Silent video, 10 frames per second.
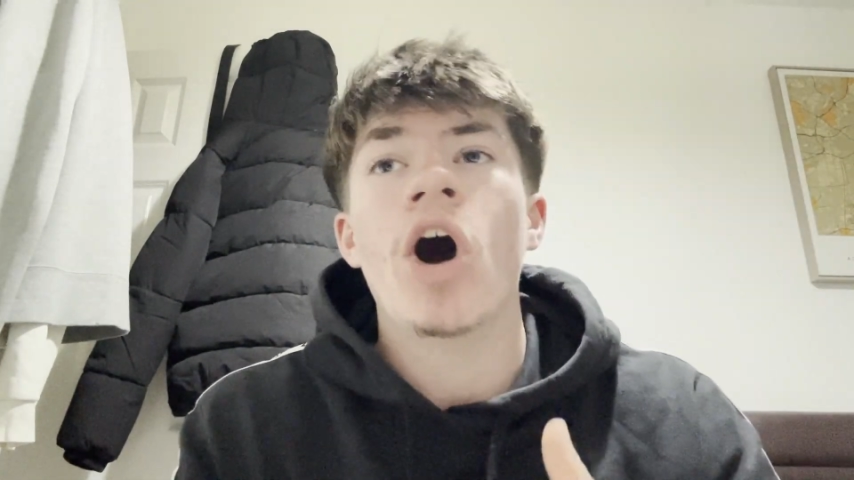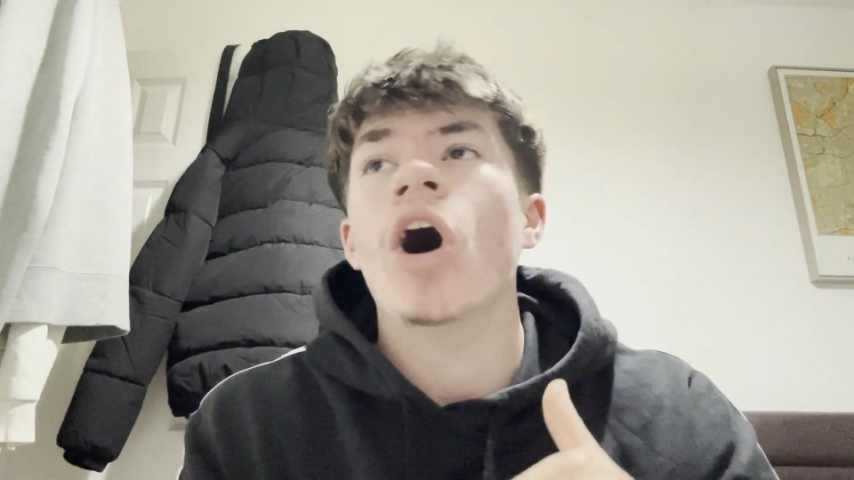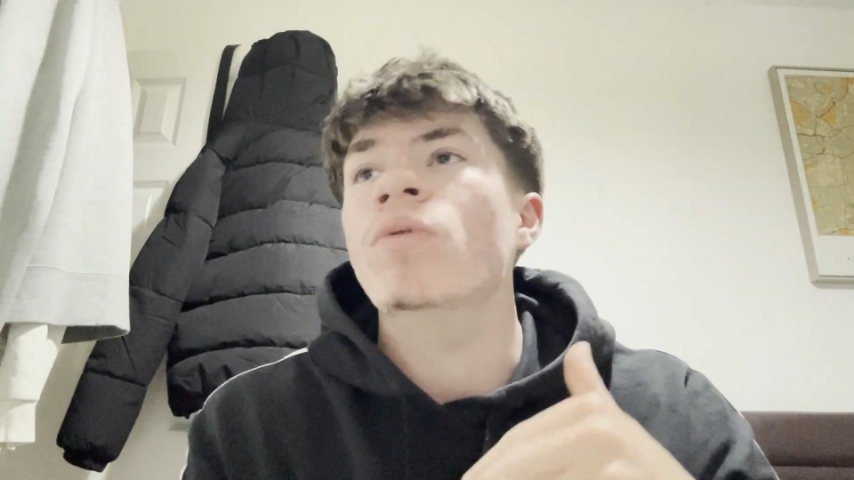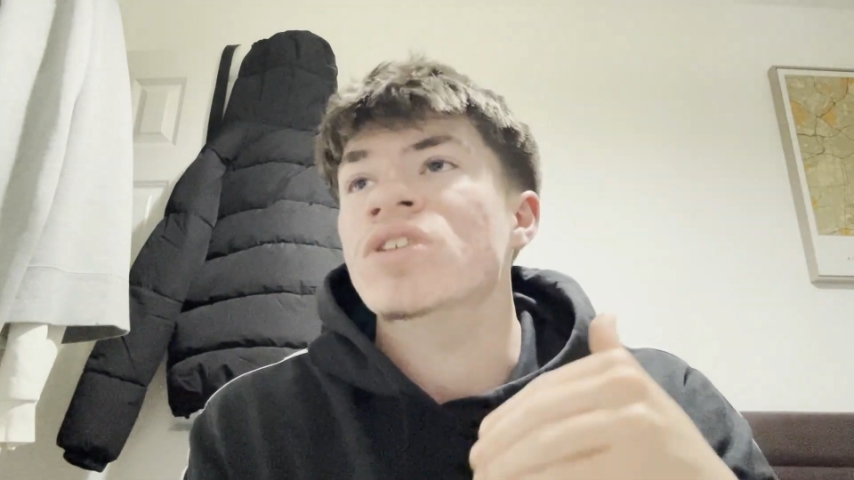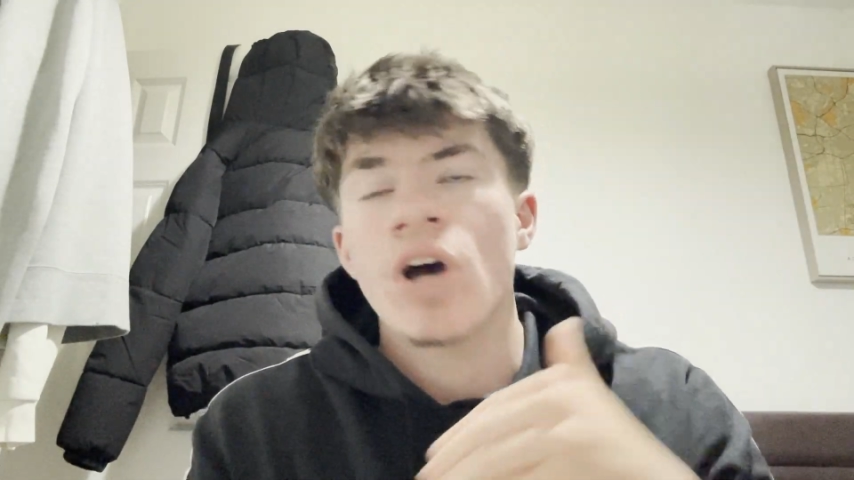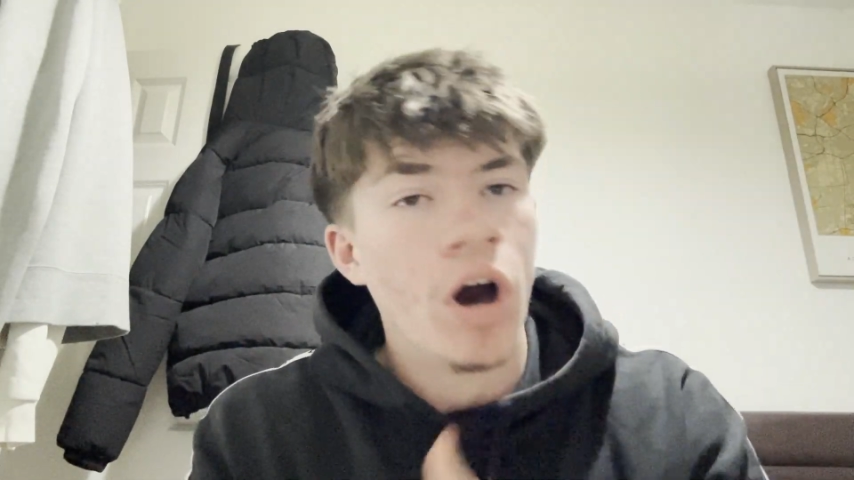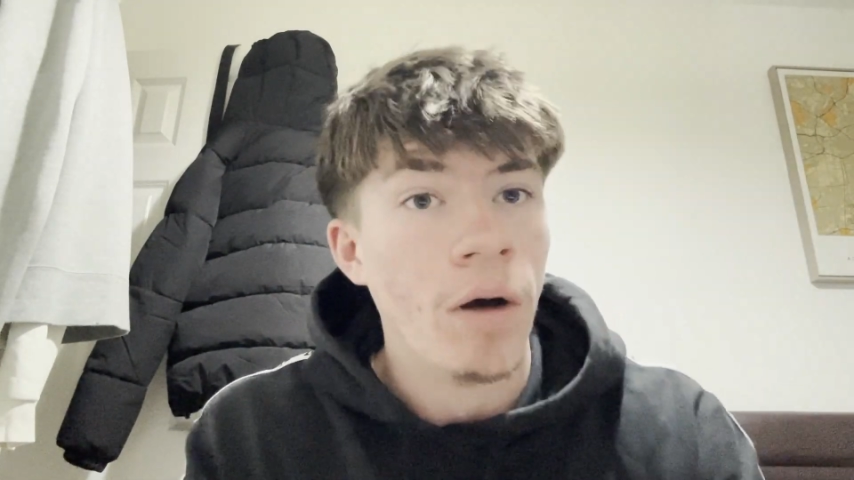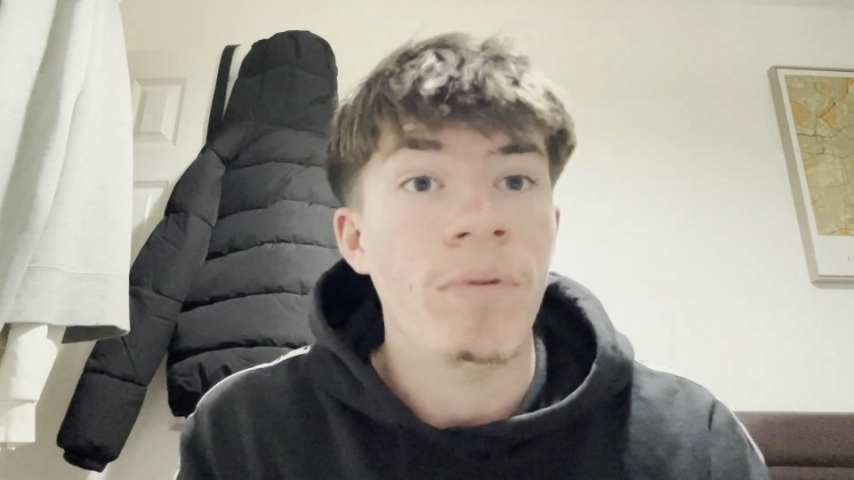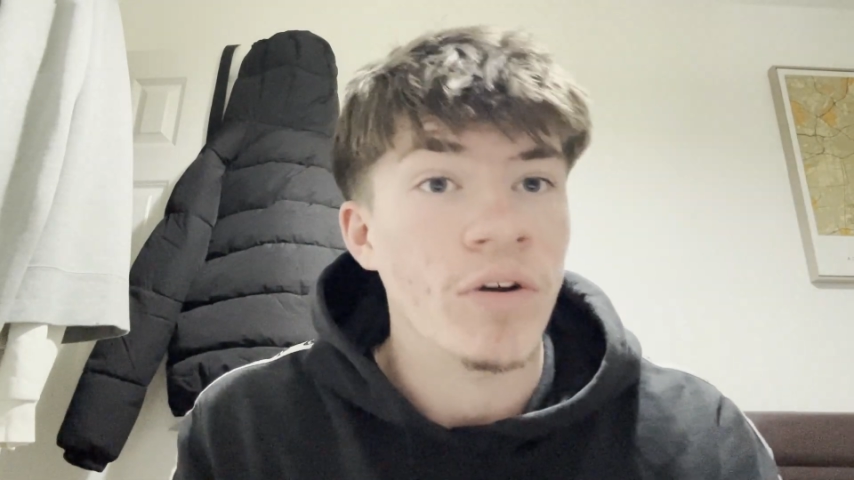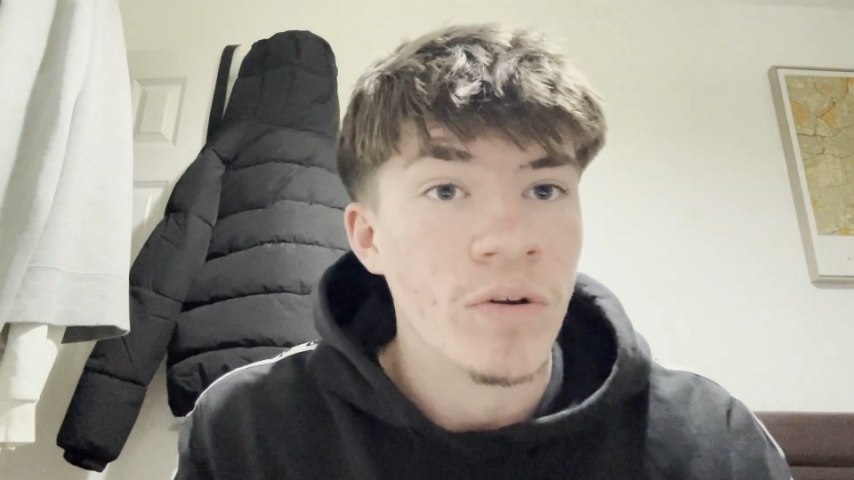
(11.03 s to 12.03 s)
I was
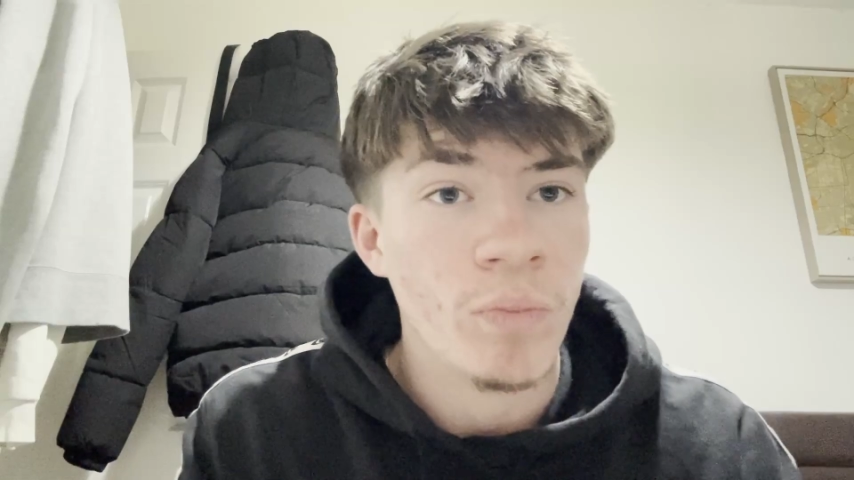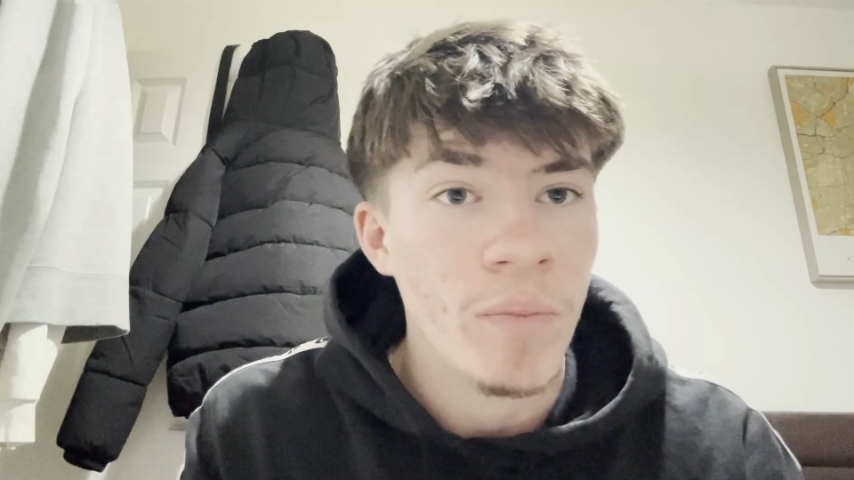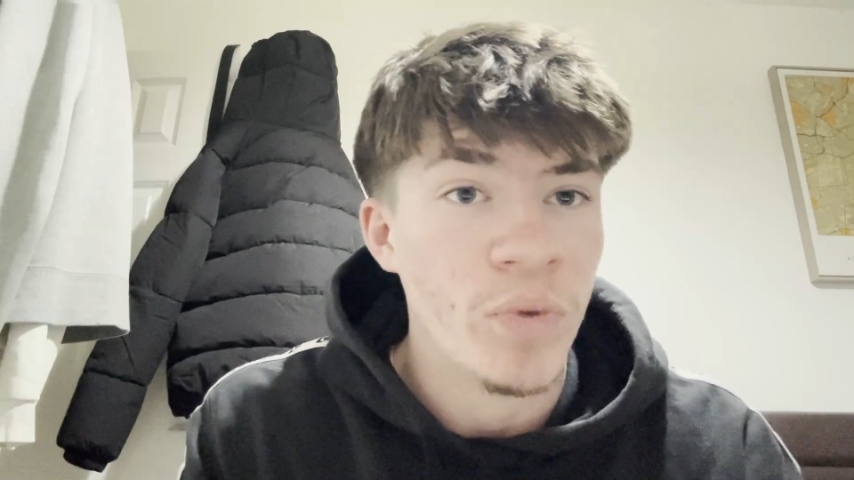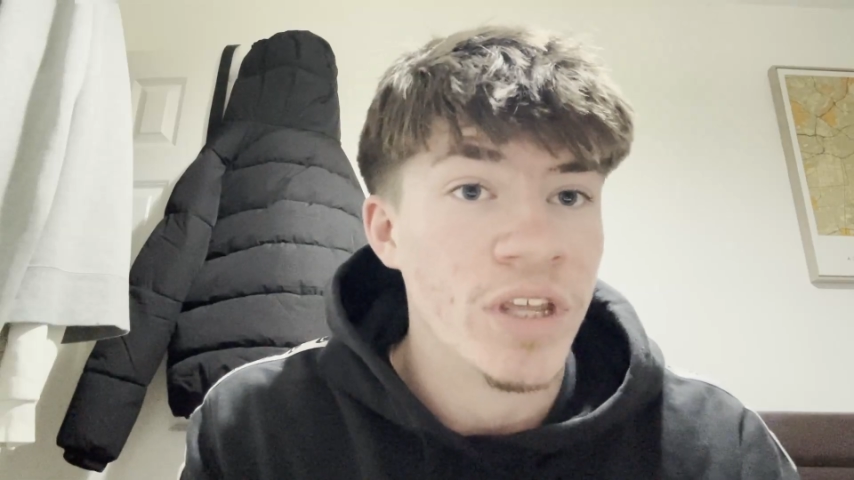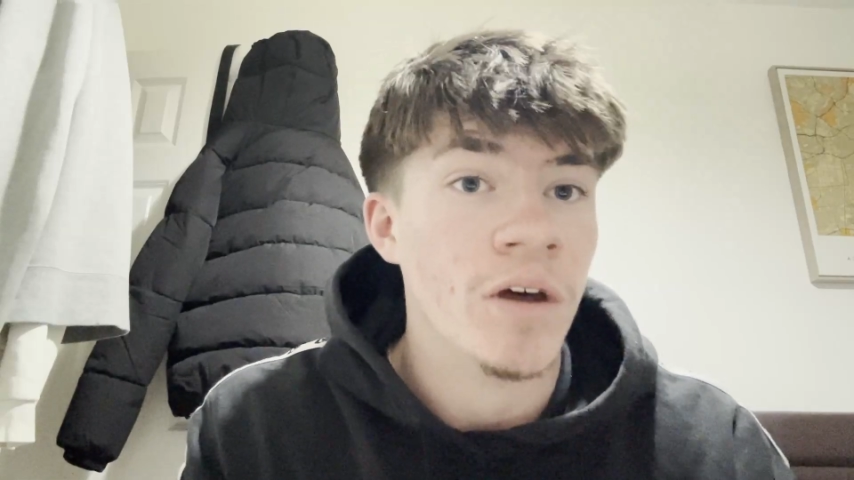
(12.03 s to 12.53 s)
heartbroken when we